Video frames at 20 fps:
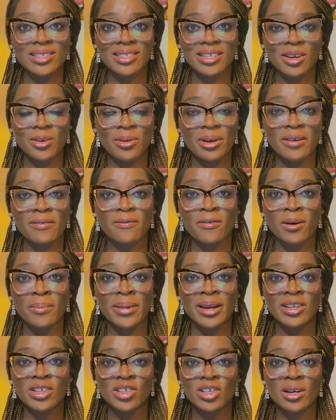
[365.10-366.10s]
degree
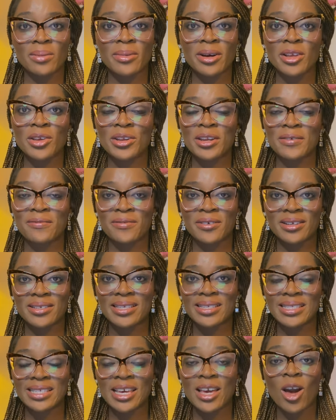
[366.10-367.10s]
from a German
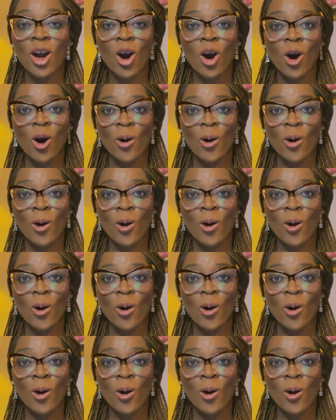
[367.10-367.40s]
university